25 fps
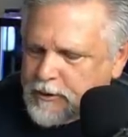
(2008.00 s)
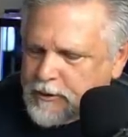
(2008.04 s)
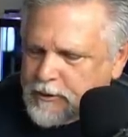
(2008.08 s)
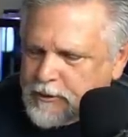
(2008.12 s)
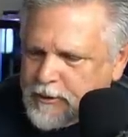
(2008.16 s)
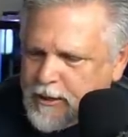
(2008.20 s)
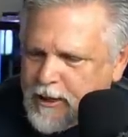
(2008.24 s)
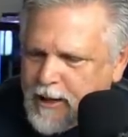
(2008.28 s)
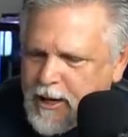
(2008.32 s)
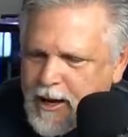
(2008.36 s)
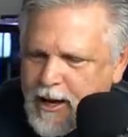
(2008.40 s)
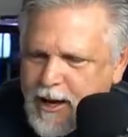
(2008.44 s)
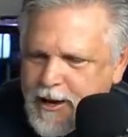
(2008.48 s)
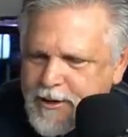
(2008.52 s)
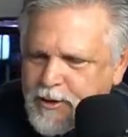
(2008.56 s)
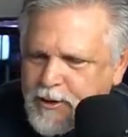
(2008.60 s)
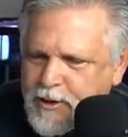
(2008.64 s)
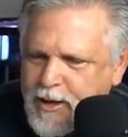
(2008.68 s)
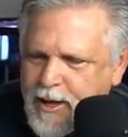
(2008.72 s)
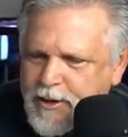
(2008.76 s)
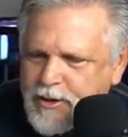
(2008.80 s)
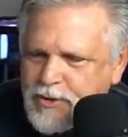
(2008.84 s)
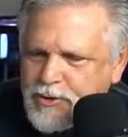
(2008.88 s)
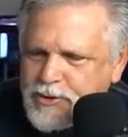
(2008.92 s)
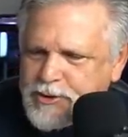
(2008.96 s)
Yeah,
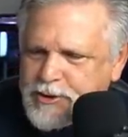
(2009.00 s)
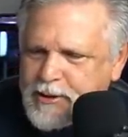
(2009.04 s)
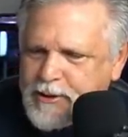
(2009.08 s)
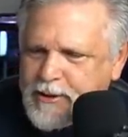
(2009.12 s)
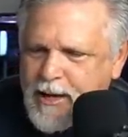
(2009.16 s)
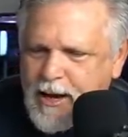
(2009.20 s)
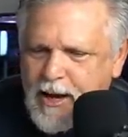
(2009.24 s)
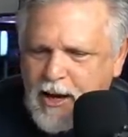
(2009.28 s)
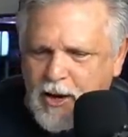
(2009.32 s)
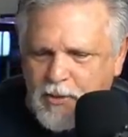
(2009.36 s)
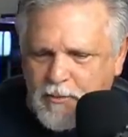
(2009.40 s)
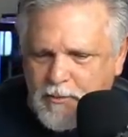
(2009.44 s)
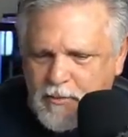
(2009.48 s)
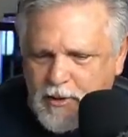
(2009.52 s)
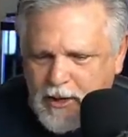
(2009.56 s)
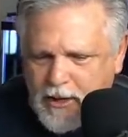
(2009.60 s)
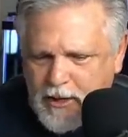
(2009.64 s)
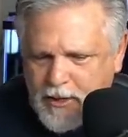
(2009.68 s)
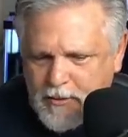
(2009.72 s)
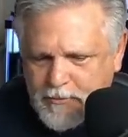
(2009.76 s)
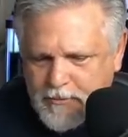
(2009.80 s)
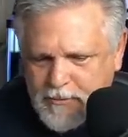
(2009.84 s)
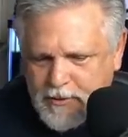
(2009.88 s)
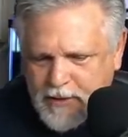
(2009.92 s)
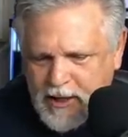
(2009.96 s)
I don't see
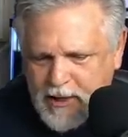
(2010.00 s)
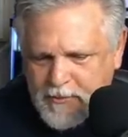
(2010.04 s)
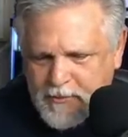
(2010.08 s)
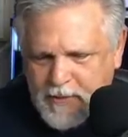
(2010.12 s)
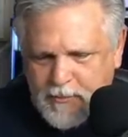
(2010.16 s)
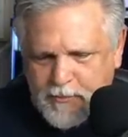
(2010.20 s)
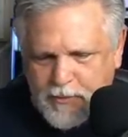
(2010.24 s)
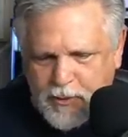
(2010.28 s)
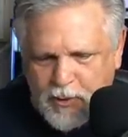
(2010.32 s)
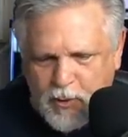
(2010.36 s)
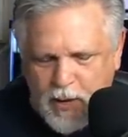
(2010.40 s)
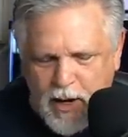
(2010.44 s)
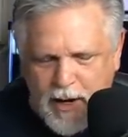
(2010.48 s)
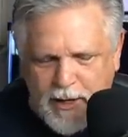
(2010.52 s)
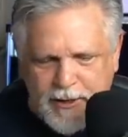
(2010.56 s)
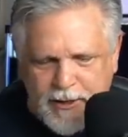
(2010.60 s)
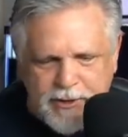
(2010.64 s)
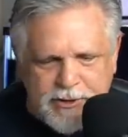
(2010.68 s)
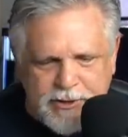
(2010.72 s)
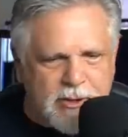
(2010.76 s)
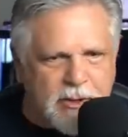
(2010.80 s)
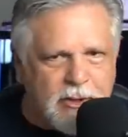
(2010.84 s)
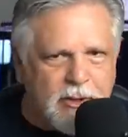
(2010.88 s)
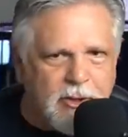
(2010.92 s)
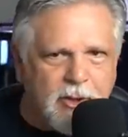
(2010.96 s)
how keeping
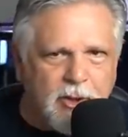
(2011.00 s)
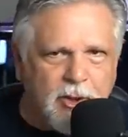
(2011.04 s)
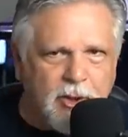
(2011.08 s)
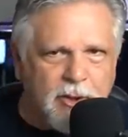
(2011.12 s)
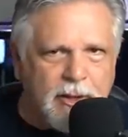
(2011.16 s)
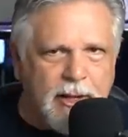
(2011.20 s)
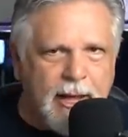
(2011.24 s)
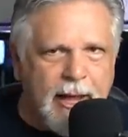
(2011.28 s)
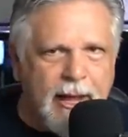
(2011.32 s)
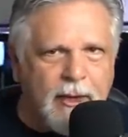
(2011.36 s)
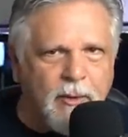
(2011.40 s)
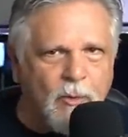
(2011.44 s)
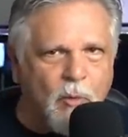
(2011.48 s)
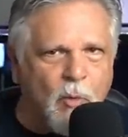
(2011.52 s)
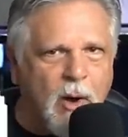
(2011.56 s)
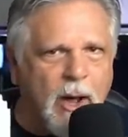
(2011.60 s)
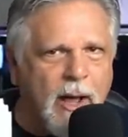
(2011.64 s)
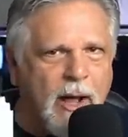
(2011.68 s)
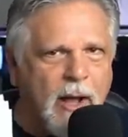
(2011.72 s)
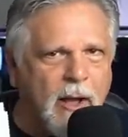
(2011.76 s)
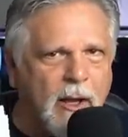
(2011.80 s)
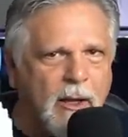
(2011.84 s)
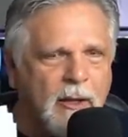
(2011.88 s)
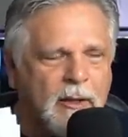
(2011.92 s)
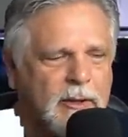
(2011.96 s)
piranhas could end
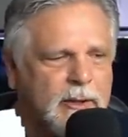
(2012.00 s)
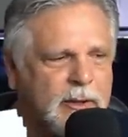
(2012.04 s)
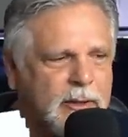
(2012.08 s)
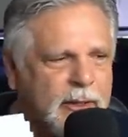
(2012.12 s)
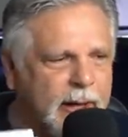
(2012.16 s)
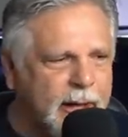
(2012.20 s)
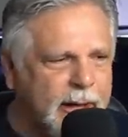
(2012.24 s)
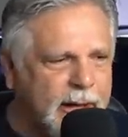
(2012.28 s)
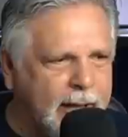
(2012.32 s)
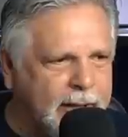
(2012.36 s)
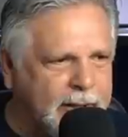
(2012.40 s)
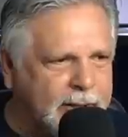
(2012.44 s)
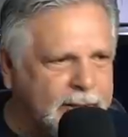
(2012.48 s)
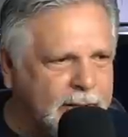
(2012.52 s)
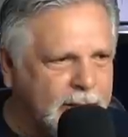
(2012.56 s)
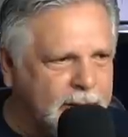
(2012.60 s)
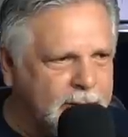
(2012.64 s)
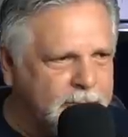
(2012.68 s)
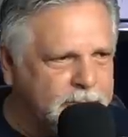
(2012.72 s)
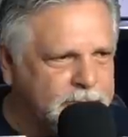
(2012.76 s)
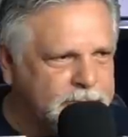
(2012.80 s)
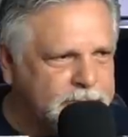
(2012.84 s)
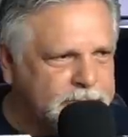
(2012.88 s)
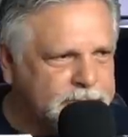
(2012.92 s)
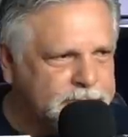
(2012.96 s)
well. And
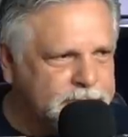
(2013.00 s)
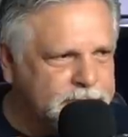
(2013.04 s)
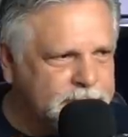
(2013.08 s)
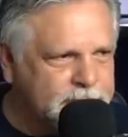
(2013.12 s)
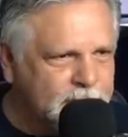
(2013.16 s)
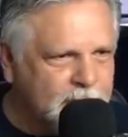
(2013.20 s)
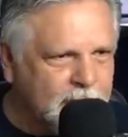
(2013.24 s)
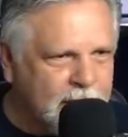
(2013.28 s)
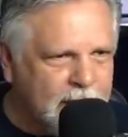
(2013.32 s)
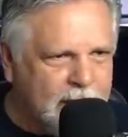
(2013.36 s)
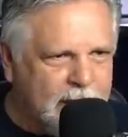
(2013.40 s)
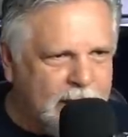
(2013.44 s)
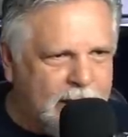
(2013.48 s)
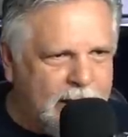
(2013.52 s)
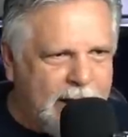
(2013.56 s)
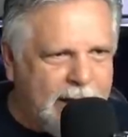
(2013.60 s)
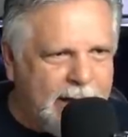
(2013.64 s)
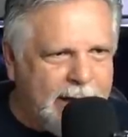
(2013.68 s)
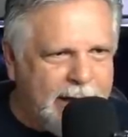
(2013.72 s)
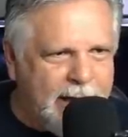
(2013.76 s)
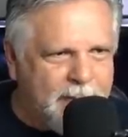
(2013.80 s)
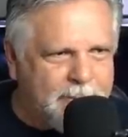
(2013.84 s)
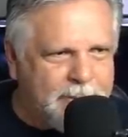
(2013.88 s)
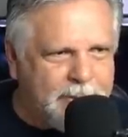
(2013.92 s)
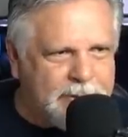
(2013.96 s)
I
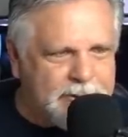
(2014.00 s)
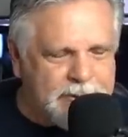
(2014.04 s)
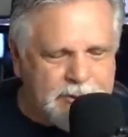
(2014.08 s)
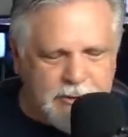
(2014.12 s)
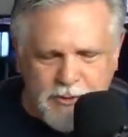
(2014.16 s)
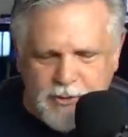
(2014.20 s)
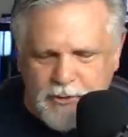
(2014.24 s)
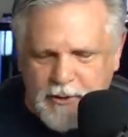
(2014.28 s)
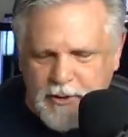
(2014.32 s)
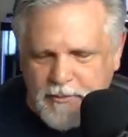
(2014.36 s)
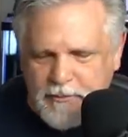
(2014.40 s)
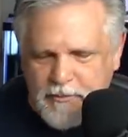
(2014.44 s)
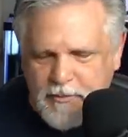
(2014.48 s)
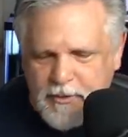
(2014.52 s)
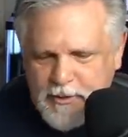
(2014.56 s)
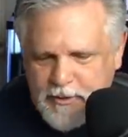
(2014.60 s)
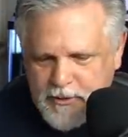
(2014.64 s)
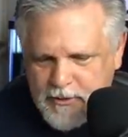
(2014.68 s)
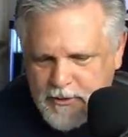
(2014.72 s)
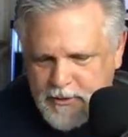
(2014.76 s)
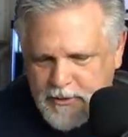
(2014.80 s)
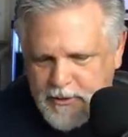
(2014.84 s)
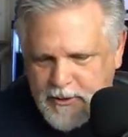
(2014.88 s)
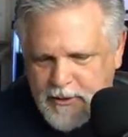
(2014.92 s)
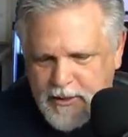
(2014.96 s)
happen to,
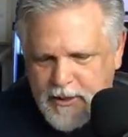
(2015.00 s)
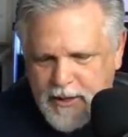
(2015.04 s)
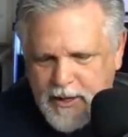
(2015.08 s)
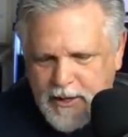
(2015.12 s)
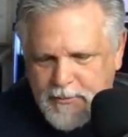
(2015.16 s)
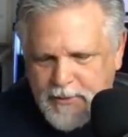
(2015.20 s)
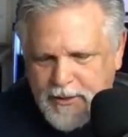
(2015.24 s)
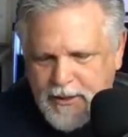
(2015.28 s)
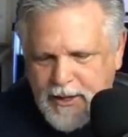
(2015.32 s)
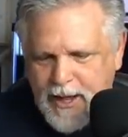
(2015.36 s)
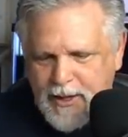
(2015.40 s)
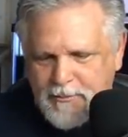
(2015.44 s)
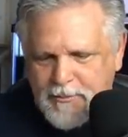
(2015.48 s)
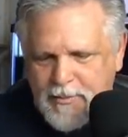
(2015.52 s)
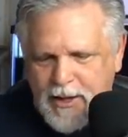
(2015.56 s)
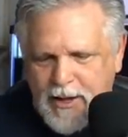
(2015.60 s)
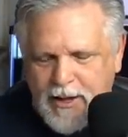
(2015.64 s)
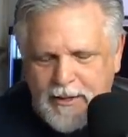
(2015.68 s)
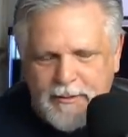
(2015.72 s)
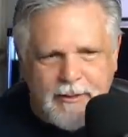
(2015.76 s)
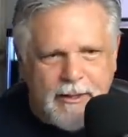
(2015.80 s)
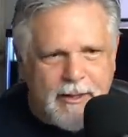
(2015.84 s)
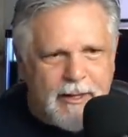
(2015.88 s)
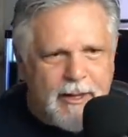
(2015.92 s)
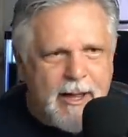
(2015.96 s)
I mean,
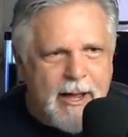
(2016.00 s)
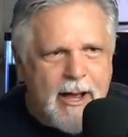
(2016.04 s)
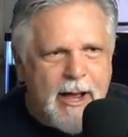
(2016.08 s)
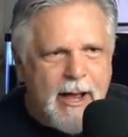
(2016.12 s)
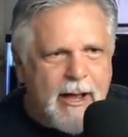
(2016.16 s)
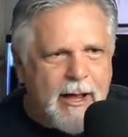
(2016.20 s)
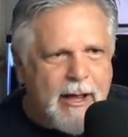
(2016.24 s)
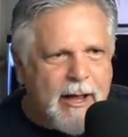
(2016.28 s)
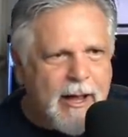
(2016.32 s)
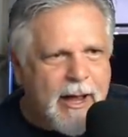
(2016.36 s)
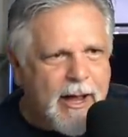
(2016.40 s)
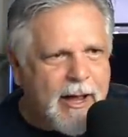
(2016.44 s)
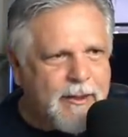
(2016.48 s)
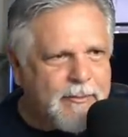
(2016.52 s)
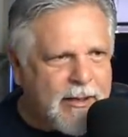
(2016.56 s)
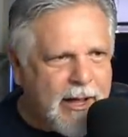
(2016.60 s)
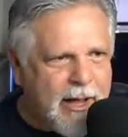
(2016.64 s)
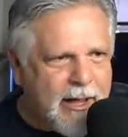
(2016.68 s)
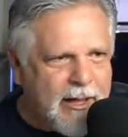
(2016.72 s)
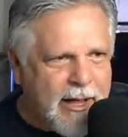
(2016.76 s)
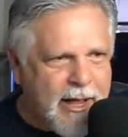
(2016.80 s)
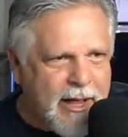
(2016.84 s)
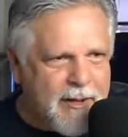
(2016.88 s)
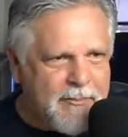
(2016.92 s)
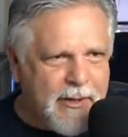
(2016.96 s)
I'd
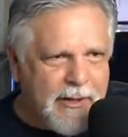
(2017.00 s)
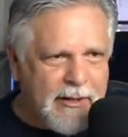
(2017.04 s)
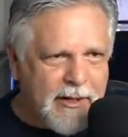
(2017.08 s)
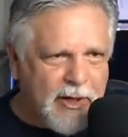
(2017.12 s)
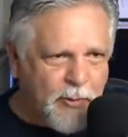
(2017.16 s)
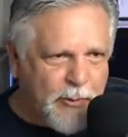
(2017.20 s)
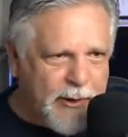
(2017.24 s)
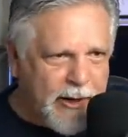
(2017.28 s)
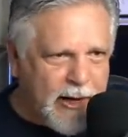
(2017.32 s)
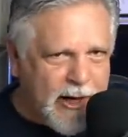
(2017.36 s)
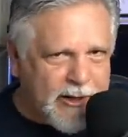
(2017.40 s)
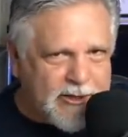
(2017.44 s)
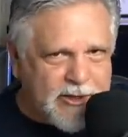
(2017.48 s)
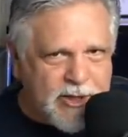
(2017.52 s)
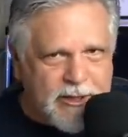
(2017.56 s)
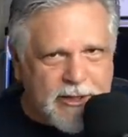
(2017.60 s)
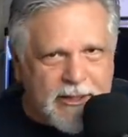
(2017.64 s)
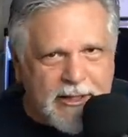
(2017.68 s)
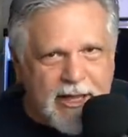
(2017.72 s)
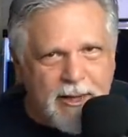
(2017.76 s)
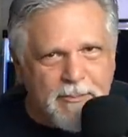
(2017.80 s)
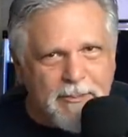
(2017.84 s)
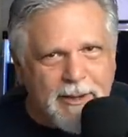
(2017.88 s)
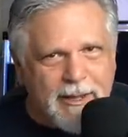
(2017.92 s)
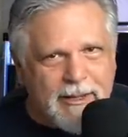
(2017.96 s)
be a little reluctant to
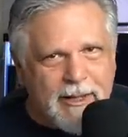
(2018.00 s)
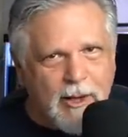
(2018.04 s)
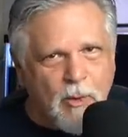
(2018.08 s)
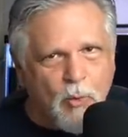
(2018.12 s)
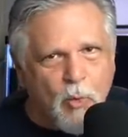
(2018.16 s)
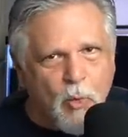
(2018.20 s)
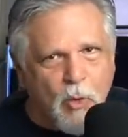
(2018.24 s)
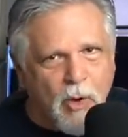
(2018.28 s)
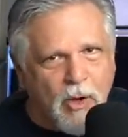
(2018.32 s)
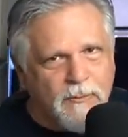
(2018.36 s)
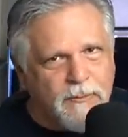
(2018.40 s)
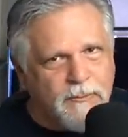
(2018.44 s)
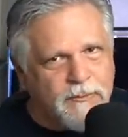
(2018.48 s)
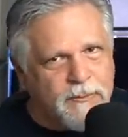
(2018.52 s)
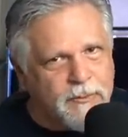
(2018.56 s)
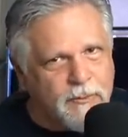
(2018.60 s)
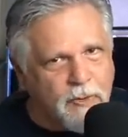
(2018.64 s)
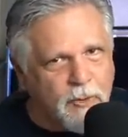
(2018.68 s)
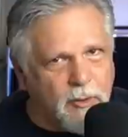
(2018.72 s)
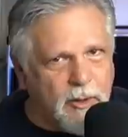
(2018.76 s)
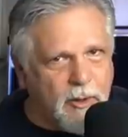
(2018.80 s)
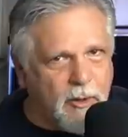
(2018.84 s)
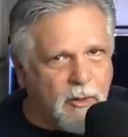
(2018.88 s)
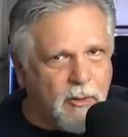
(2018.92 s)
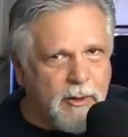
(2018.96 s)
keep like a wolf
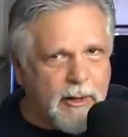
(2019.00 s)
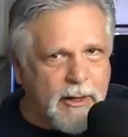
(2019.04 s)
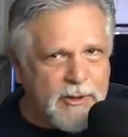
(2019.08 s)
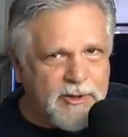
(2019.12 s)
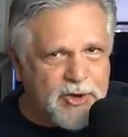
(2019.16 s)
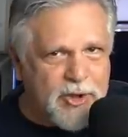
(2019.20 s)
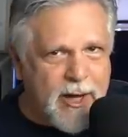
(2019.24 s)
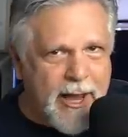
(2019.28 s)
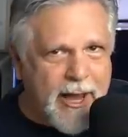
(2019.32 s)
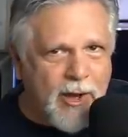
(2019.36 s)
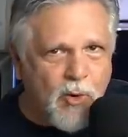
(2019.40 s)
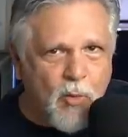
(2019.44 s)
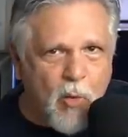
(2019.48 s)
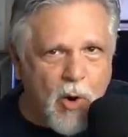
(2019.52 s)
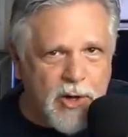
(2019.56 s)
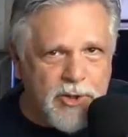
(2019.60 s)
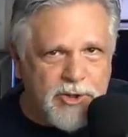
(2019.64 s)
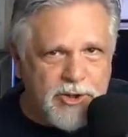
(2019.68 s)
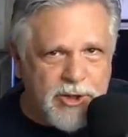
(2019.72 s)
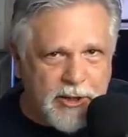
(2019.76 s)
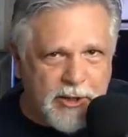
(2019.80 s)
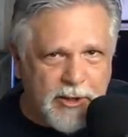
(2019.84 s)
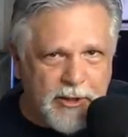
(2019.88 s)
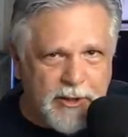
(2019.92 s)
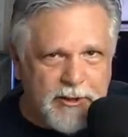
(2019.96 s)
or a jaguar
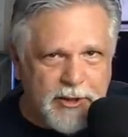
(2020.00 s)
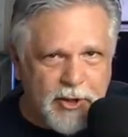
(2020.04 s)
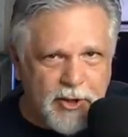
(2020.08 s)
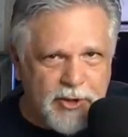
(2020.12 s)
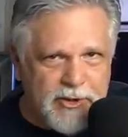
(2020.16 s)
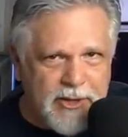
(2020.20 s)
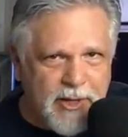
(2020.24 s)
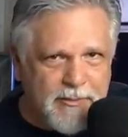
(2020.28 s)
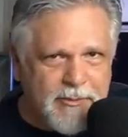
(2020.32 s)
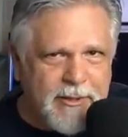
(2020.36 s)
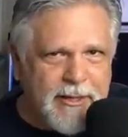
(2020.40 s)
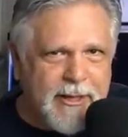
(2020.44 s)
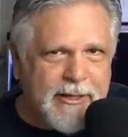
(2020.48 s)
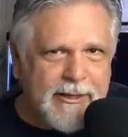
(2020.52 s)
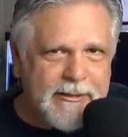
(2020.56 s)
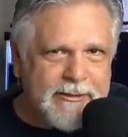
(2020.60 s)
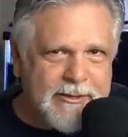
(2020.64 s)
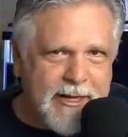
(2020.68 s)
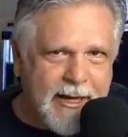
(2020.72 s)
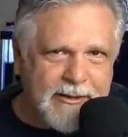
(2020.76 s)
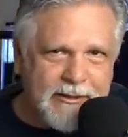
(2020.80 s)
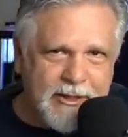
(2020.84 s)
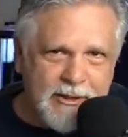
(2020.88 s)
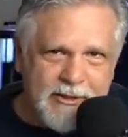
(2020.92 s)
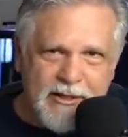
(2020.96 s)
cichlid. You know, something that can
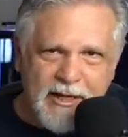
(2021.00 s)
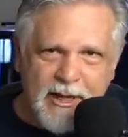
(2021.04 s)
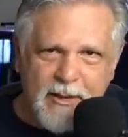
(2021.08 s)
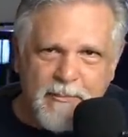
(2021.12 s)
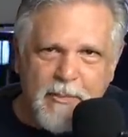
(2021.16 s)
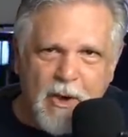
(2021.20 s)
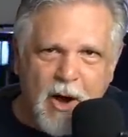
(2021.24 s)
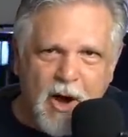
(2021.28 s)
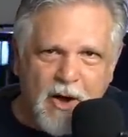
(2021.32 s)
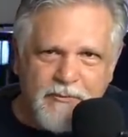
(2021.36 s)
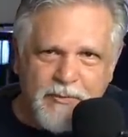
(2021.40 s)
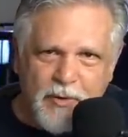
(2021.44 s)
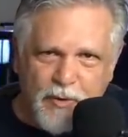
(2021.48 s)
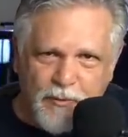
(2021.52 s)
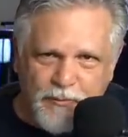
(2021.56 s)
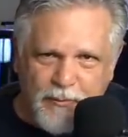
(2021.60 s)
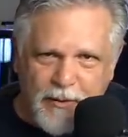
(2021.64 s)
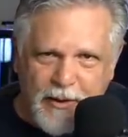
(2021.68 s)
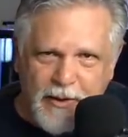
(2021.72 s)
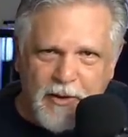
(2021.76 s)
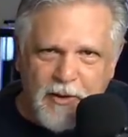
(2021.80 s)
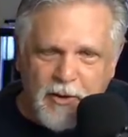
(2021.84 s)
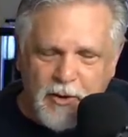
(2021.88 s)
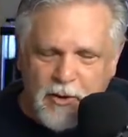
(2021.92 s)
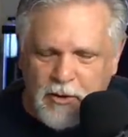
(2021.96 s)
take the tip off your
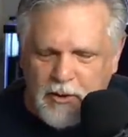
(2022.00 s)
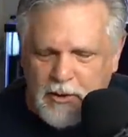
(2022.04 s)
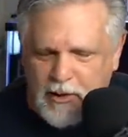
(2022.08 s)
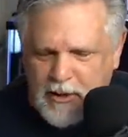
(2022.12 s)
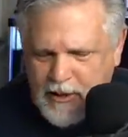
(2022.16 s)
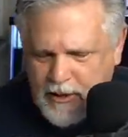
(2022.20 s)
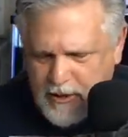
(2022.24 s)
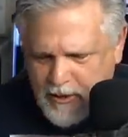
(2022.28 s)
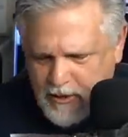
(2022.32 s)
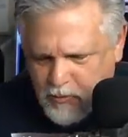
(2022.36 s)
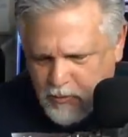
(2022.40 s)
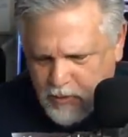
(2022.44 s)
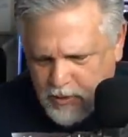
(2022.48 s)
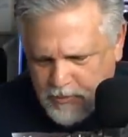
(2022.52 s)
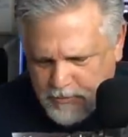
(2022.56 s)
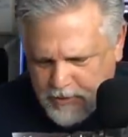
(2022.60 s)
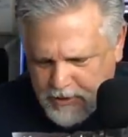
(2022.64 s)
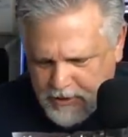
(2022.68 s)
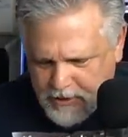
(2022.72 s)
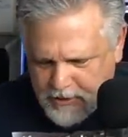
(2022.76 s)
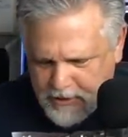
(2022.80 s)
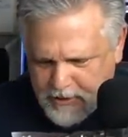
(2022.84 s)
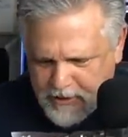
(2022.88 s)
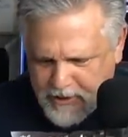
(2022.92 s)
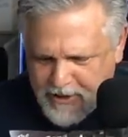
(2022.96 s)
finger would
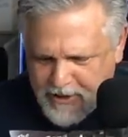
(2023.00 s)
be.